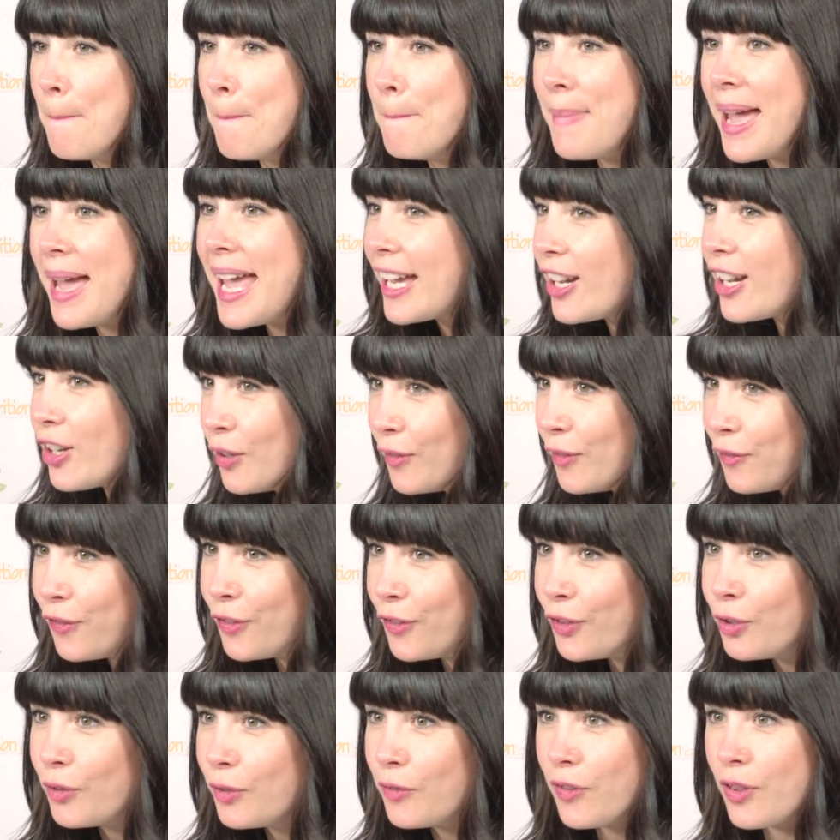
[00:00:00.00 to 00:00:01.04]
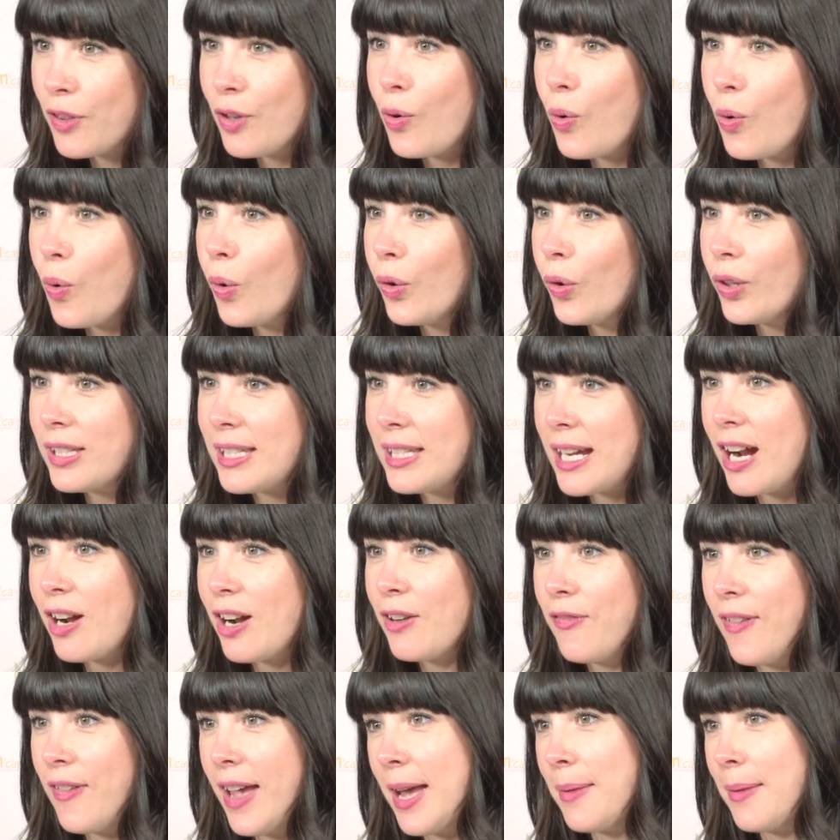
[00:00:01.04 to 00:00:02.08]
make good food for their whole
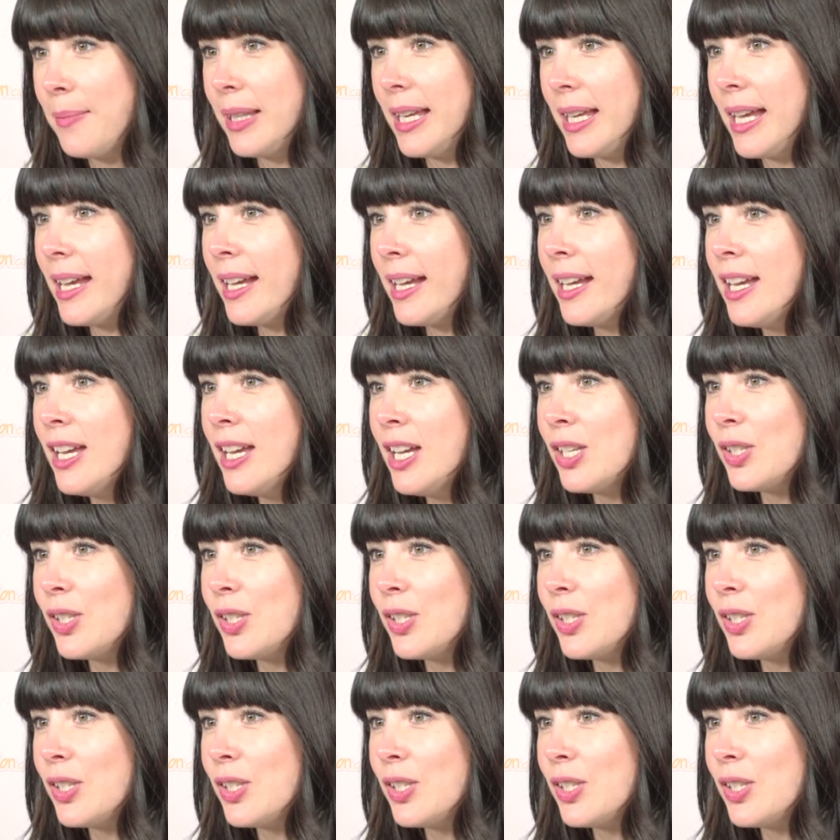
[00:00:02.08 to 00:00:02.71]
entire family.